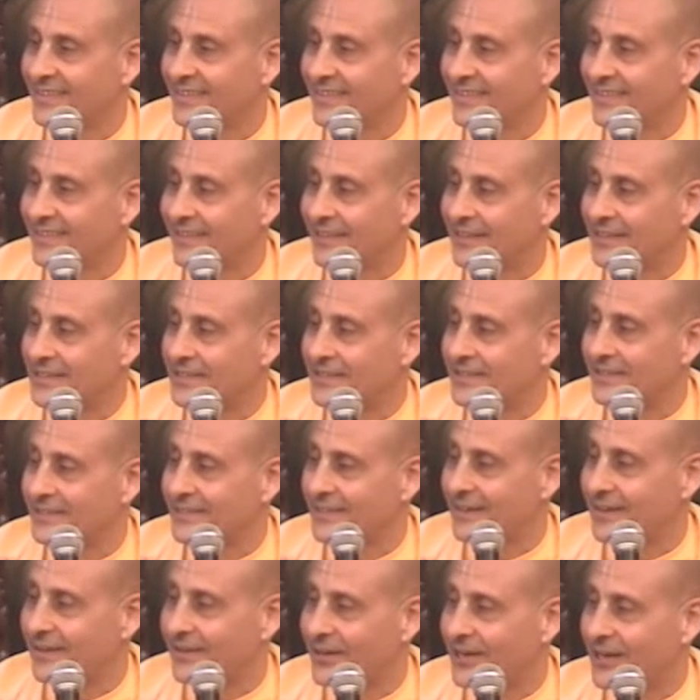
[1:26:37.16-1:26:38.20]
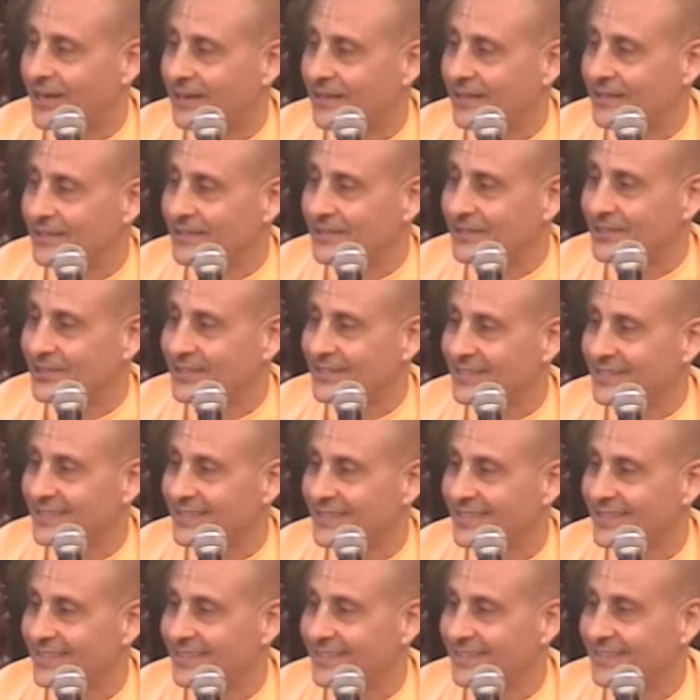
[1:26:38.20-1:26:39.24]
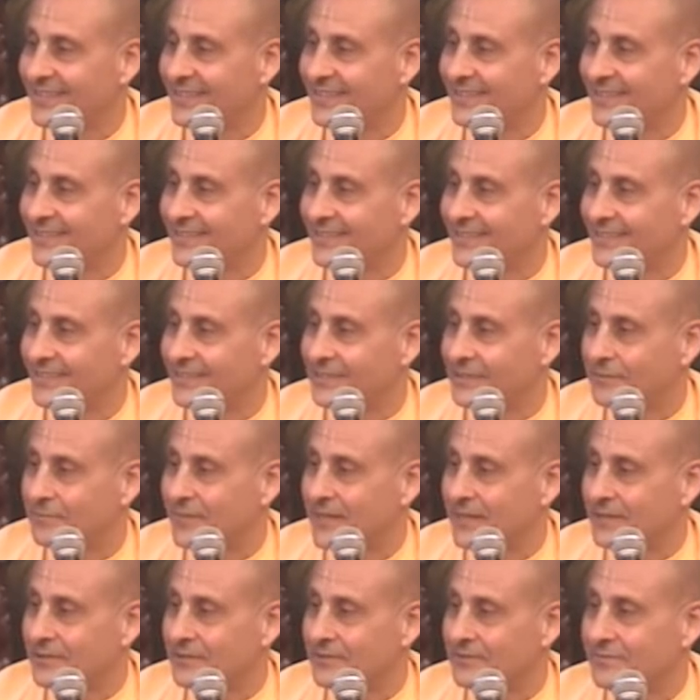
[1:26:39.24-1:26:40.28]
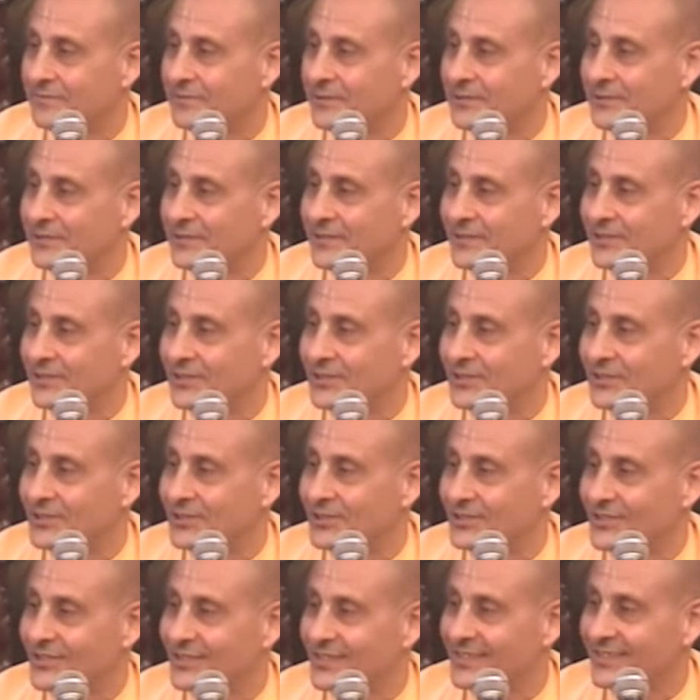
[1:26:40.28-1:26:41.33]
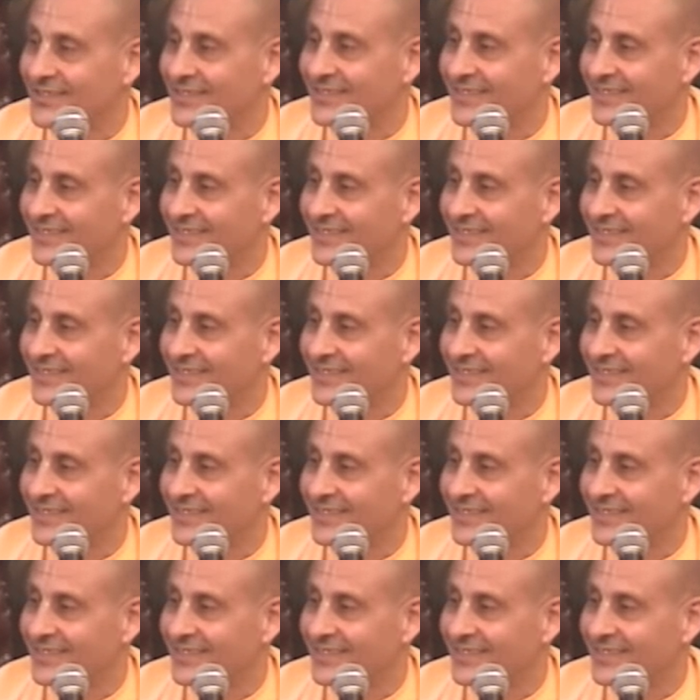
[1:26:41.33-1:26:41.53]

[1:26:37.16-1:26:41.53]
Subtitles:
enlighten our hearts? The microphone is...